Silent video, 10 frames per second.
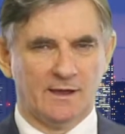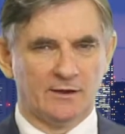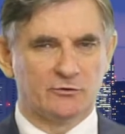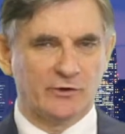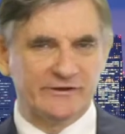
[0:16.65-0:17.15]

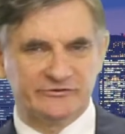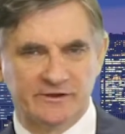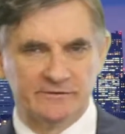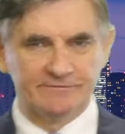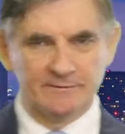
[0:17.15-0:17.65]

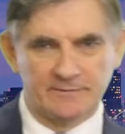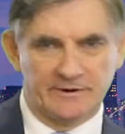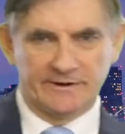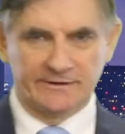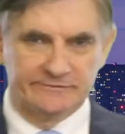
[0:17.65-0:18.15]
Aggressive
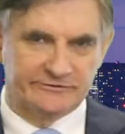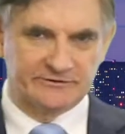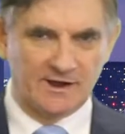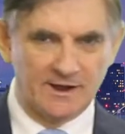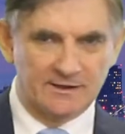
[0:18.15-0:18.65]

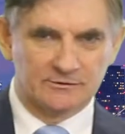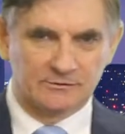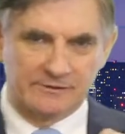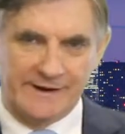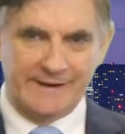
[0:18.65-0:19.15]

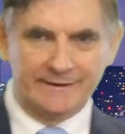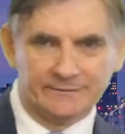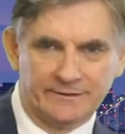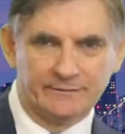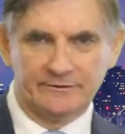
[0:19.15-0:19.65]
American-style
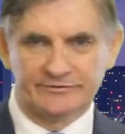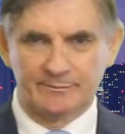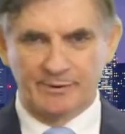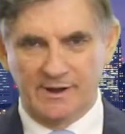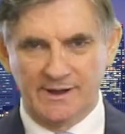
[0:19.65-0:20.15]
wrangling with
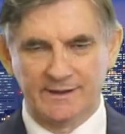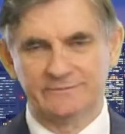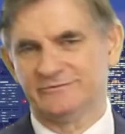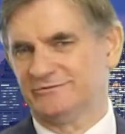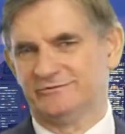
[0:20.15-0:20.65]
the
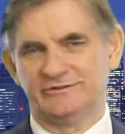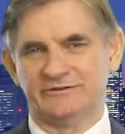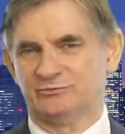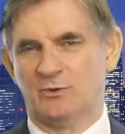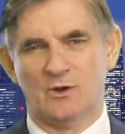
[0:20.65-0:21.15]
buyer
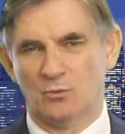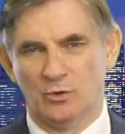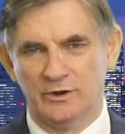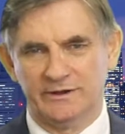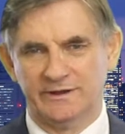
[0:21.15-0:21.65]
just won't
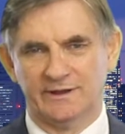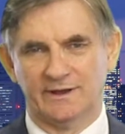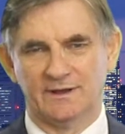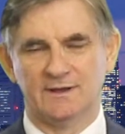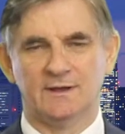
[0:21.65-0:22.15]
work
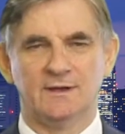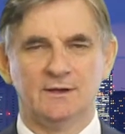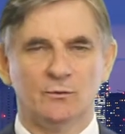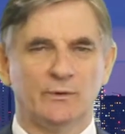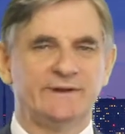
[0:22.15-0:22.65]
here.
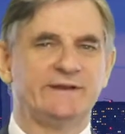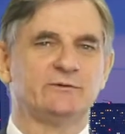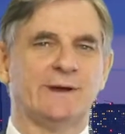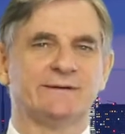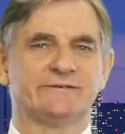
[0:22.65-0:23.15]
We need
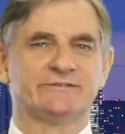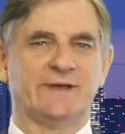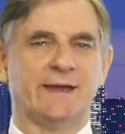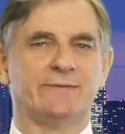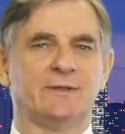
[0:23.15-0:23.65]
to
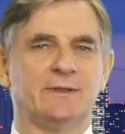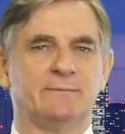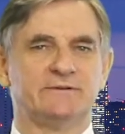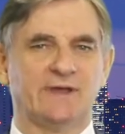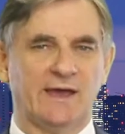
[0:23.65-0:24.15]
understand the
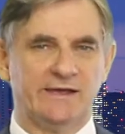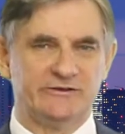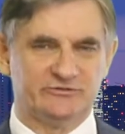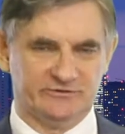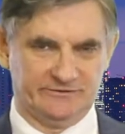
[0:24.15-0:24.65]

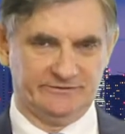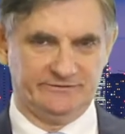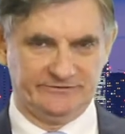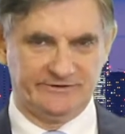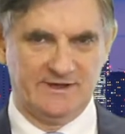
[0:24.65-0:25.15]

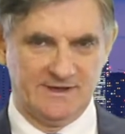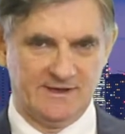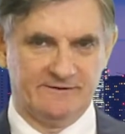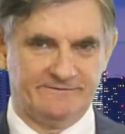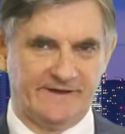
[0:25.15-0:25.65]
limitations
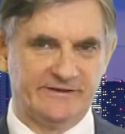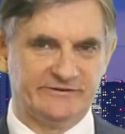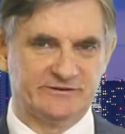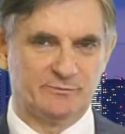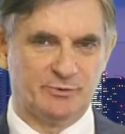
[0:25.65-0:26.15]

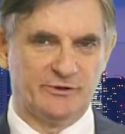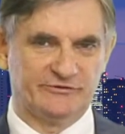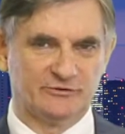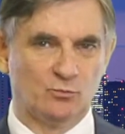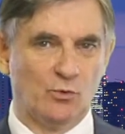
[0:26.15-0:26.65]
facing the
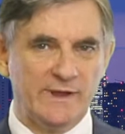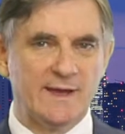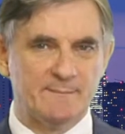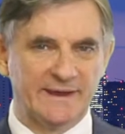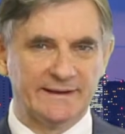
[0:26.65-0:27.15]
person we
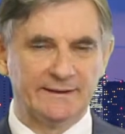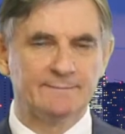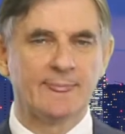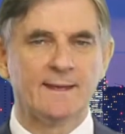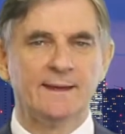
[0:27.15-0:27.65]
are
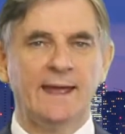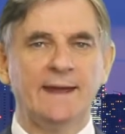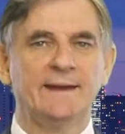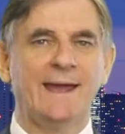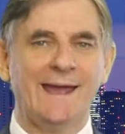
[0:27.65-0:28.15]
meeting
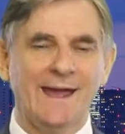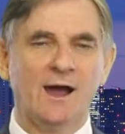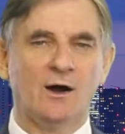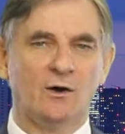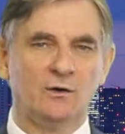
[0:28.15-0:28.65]
and
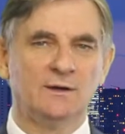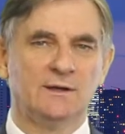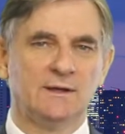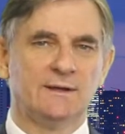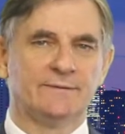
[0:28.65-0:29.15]
how
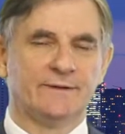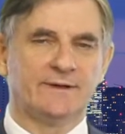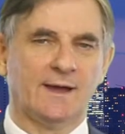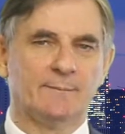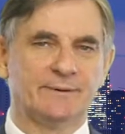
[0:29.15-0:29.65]
the
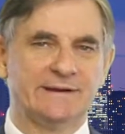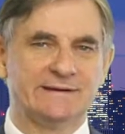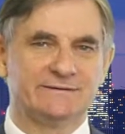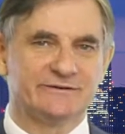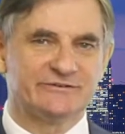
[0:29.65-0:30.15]

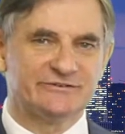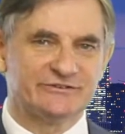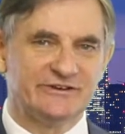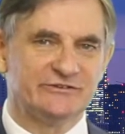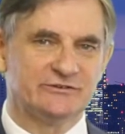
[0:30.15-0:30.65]
company
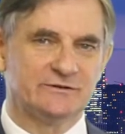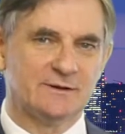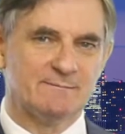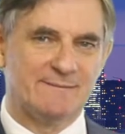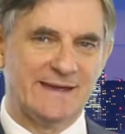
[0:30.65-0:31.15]

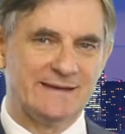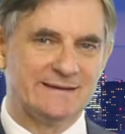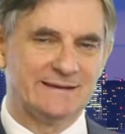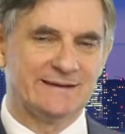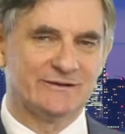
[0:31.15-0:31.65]

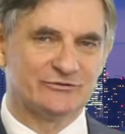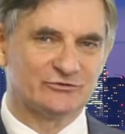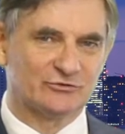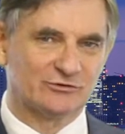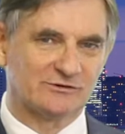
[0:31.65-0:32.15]
decision-making
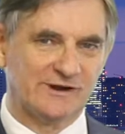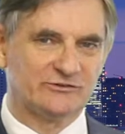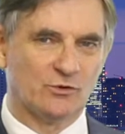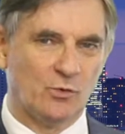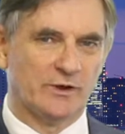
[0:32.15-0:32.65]

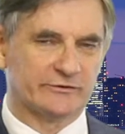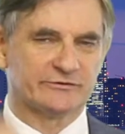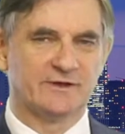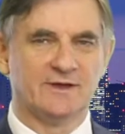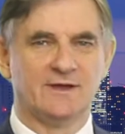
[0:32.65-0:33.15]
structure
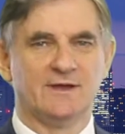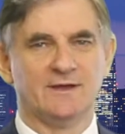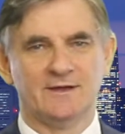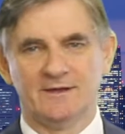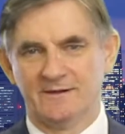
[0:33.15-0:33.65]
works.
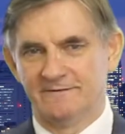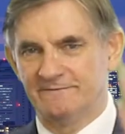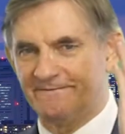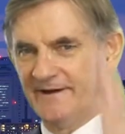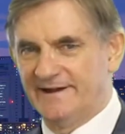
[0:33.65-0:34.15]

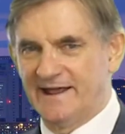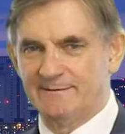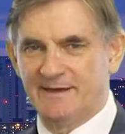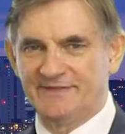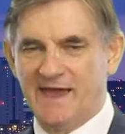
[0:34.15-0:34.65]
Find out
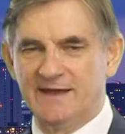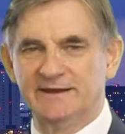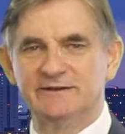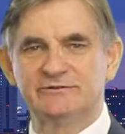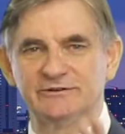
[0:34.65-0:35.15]
about that
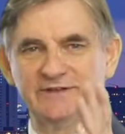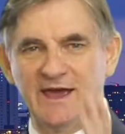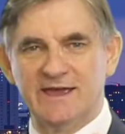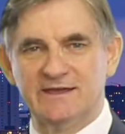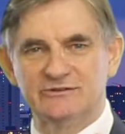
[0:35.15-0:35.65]
in
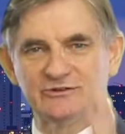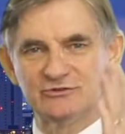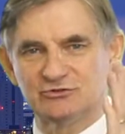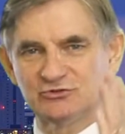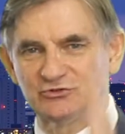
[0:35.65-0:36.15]
today's
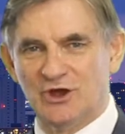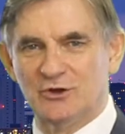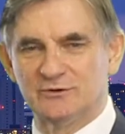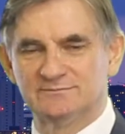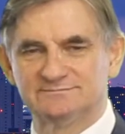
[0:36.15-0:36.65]

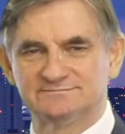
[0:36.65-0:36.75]
show.